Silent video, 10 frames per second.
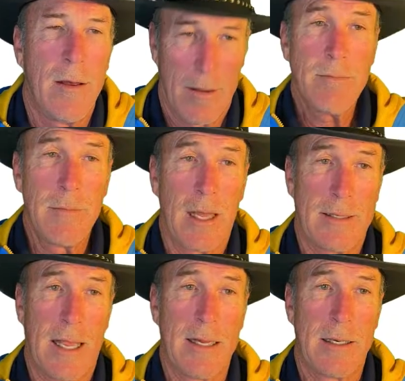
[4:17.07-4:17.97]

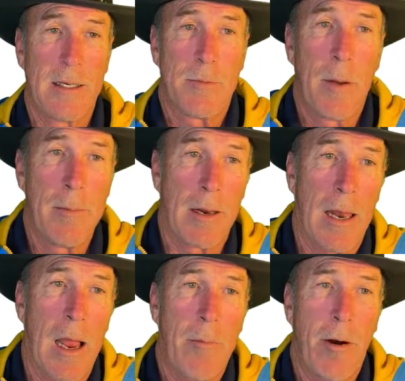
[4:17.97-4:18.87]
Los Angeles Public
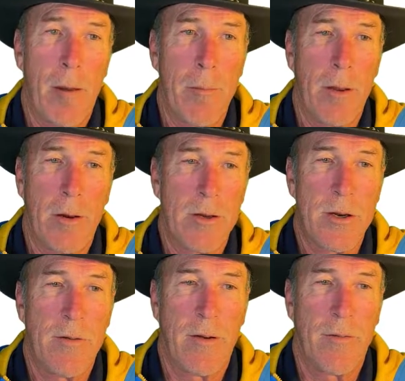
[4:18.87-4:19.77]
Library. I'm Being a
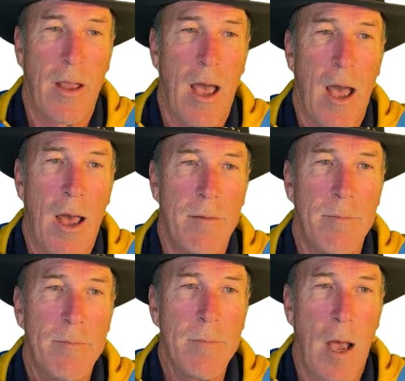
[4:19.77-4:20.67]
Servant of God,
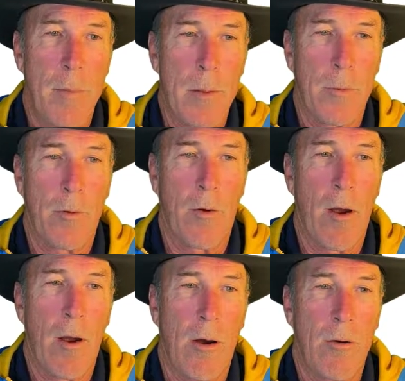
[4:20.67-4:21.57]
How People
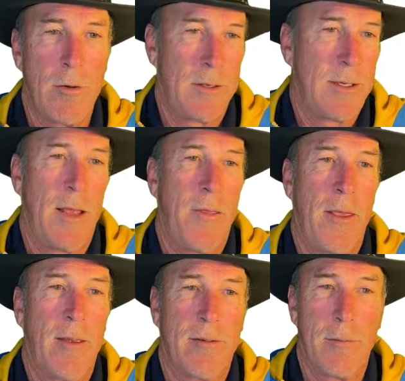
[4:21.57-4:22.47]
Grow, Is
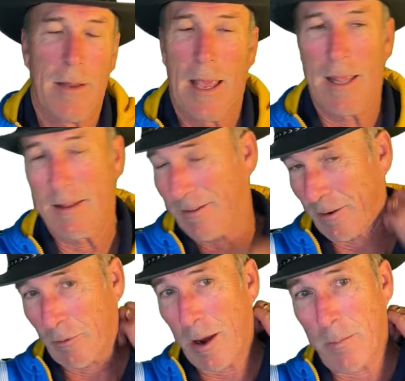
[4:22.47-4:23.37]
Atheism Dead? This is a
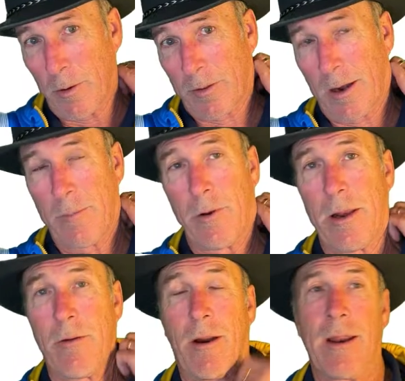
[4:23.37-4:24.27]
great book that I'm
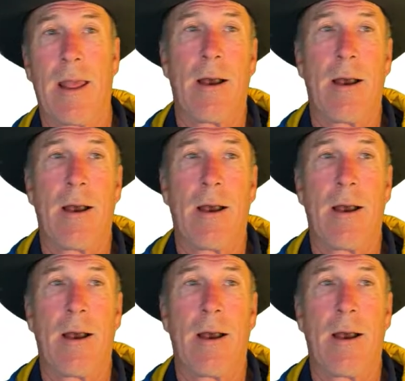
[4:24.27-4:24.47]
reading right now.